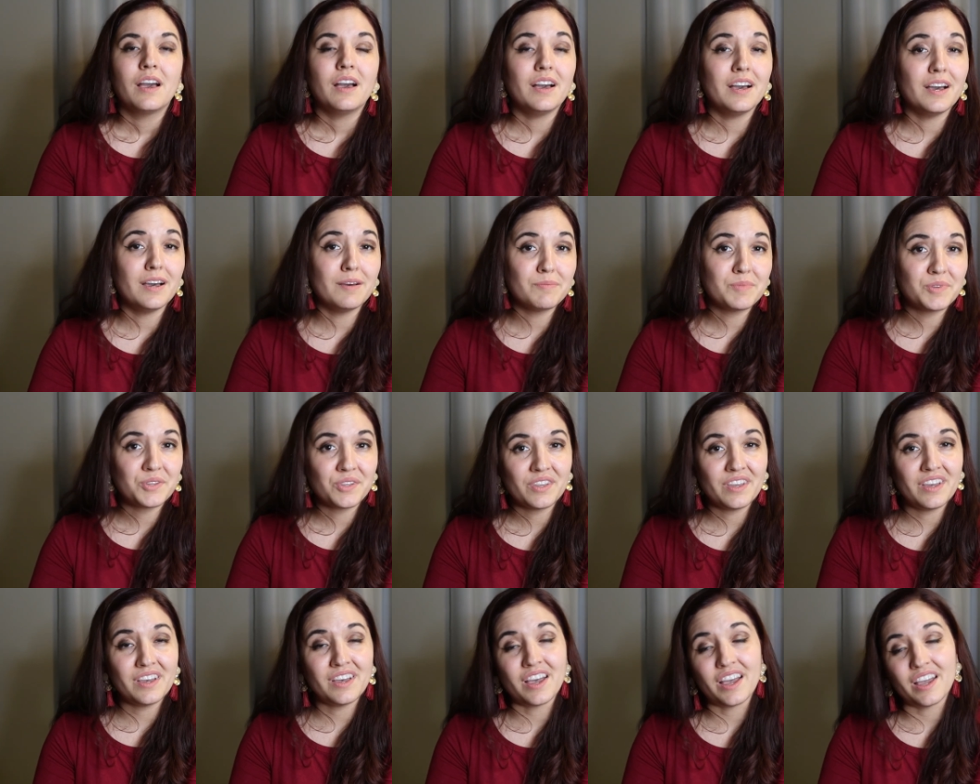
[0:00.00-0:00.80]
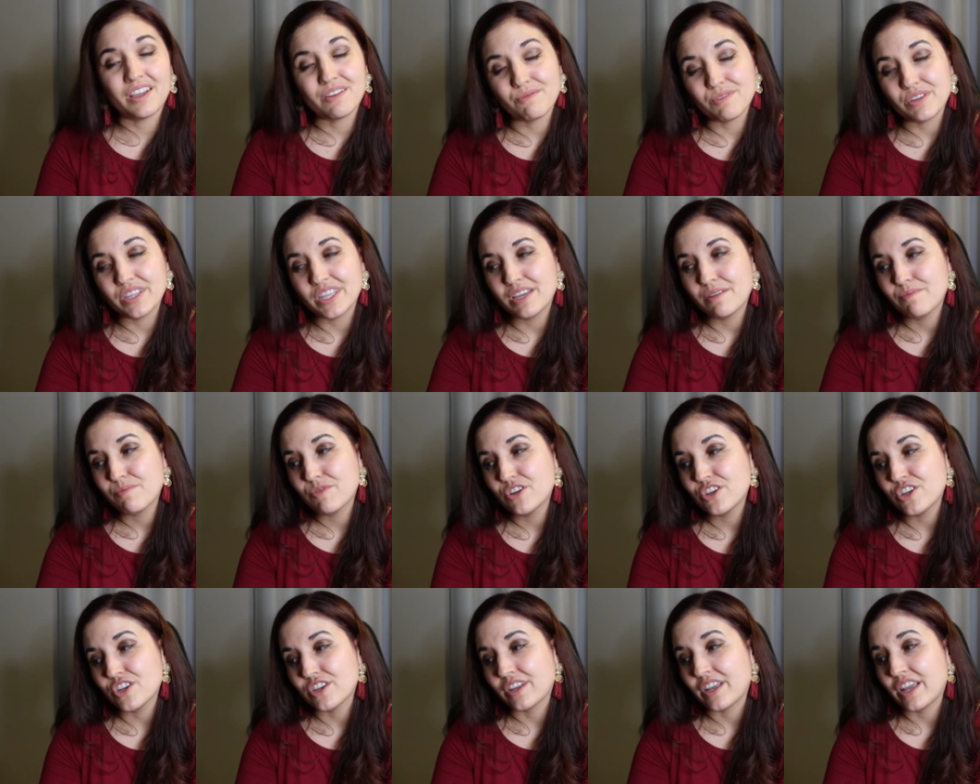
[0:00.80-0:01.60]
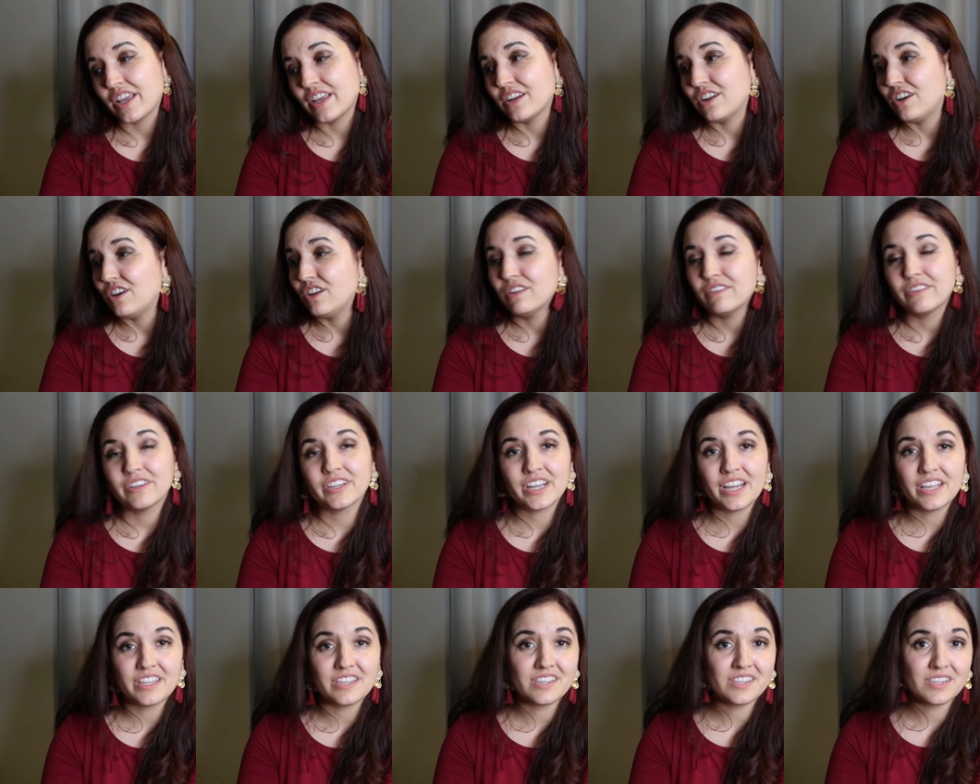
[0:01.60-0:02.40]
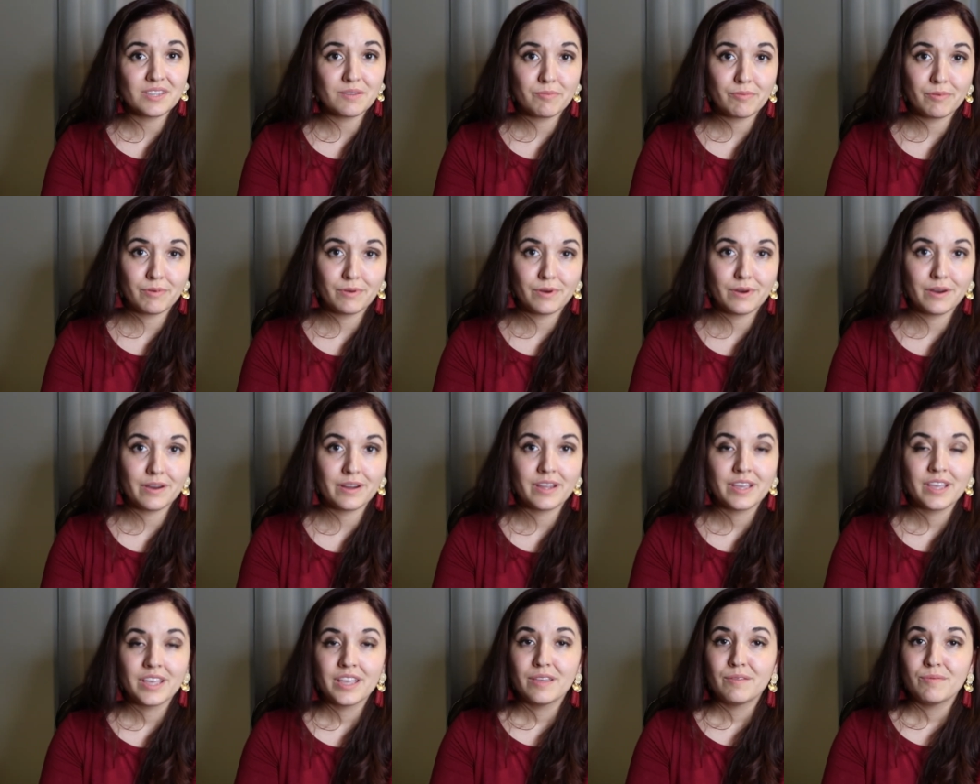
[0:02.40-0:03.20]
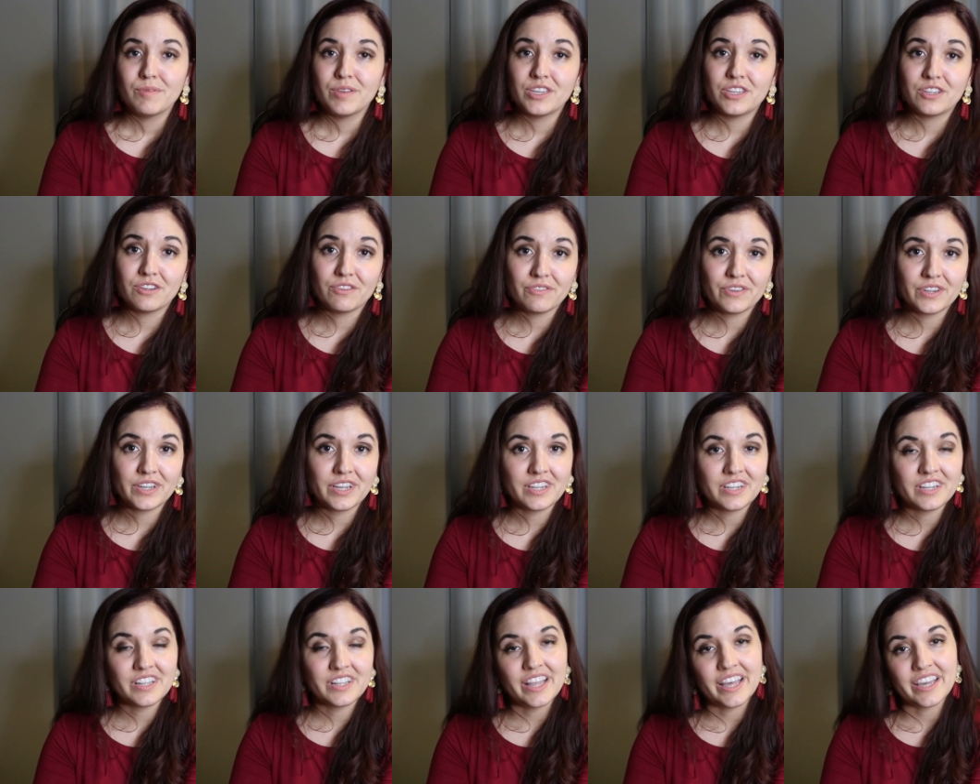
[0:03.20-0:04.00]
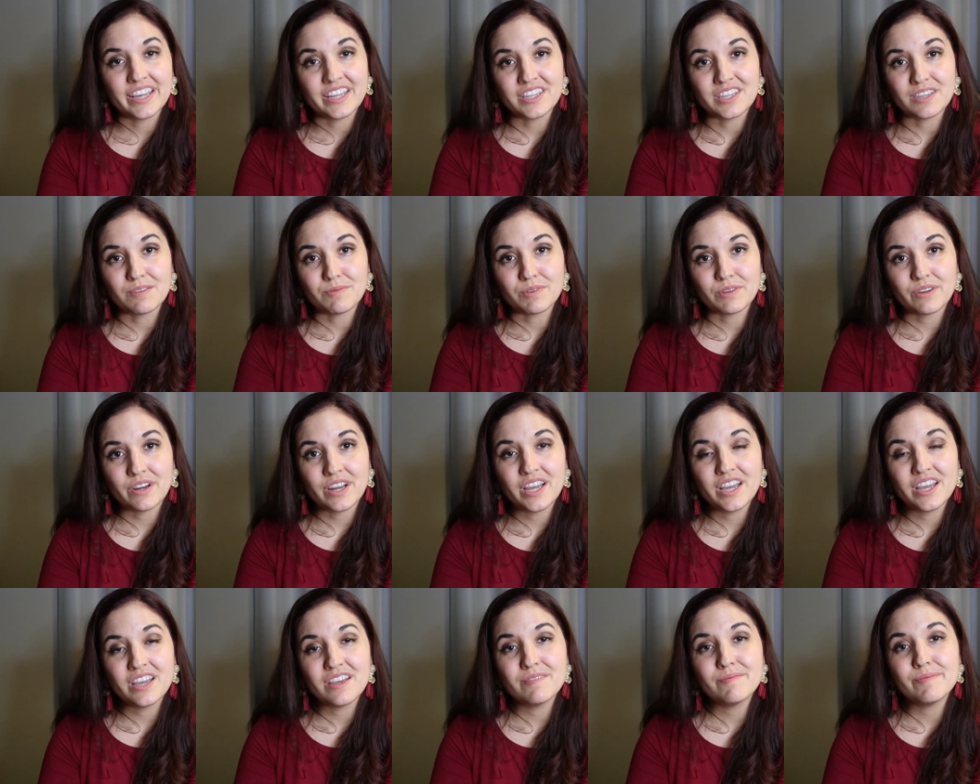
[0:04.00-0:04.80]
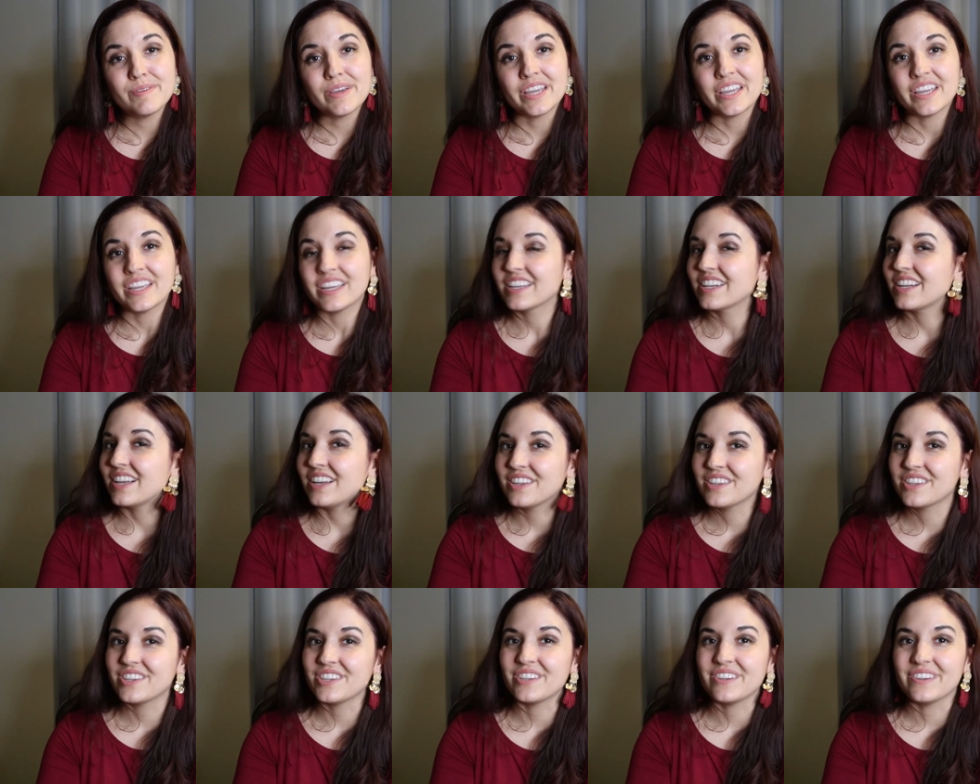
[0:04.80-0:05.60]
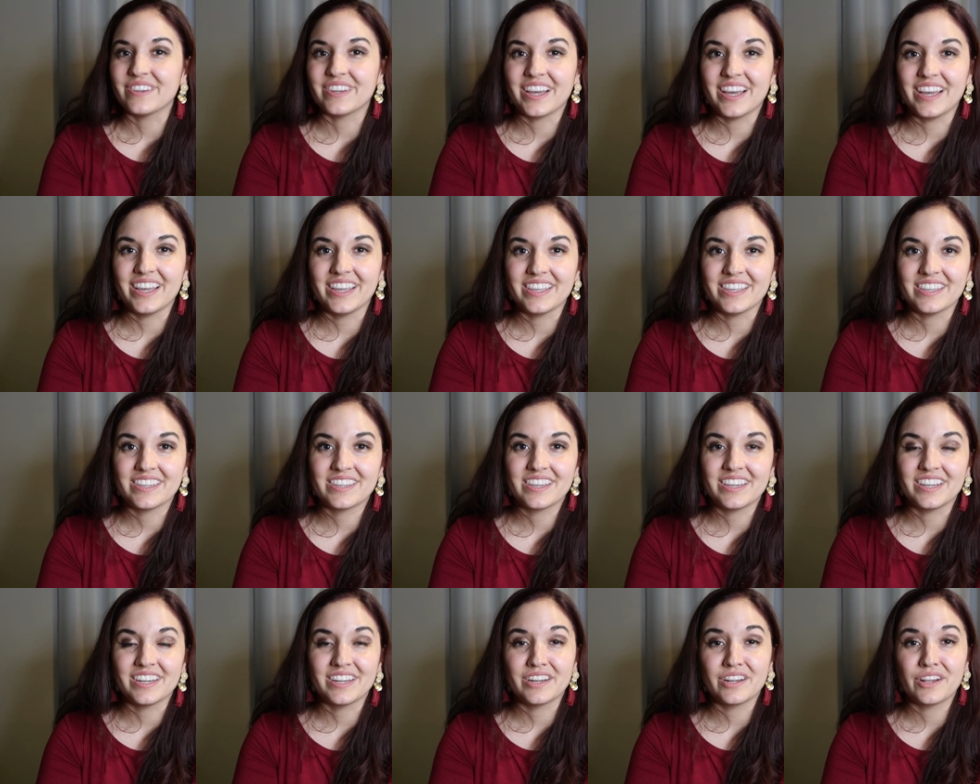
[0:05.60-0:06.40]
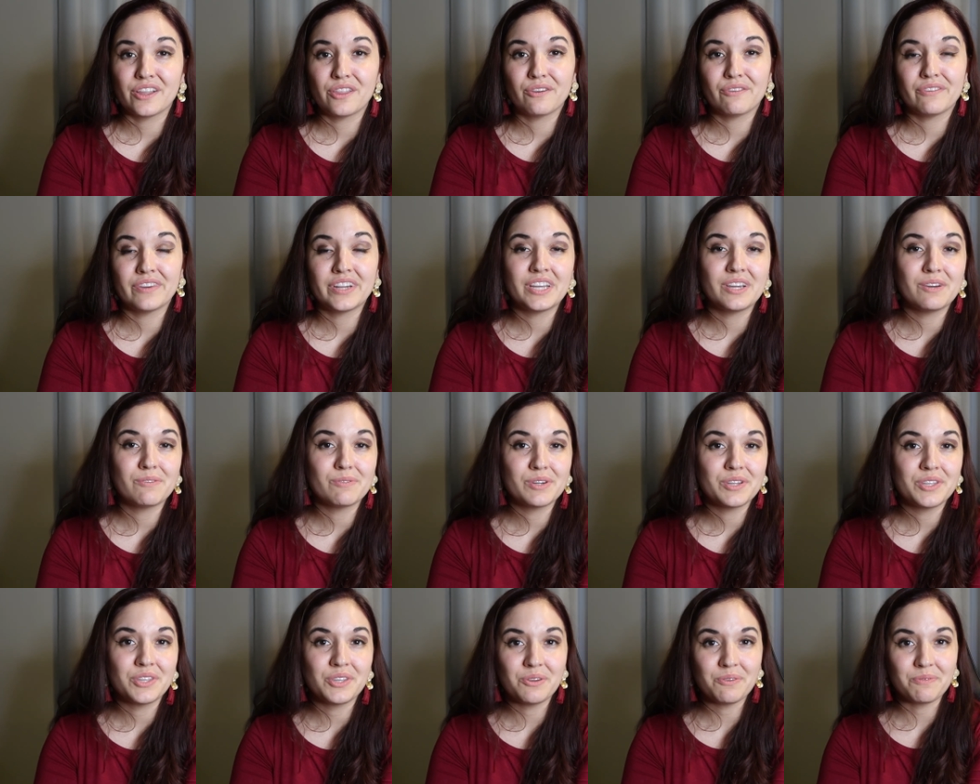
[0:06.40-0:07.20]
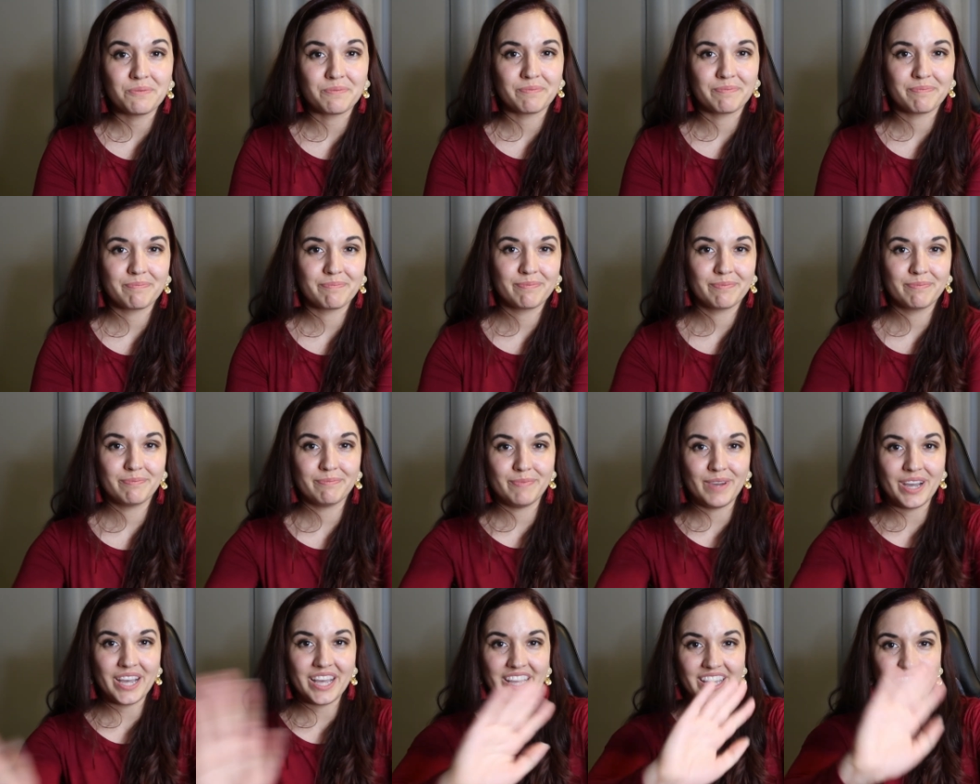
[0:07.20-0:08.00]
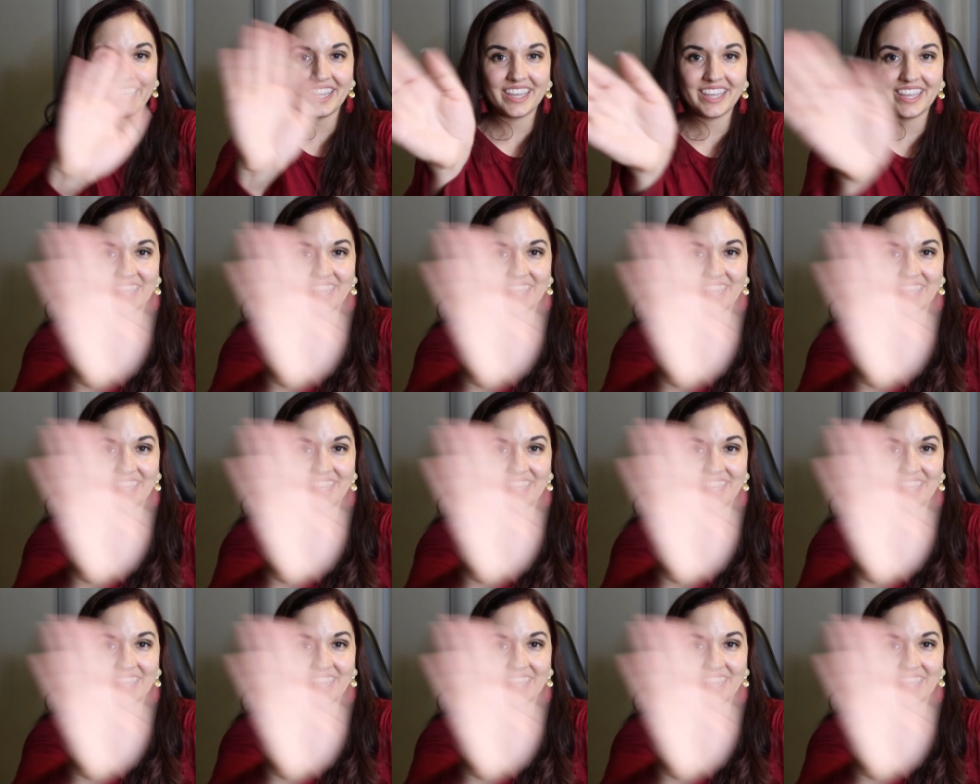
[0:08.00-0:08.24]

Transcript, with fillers: Um, so yeah, I really appreciate all of your guys' support. Please don't forget to like and subscribe, and I'll see you guys in another video real soon. Bye.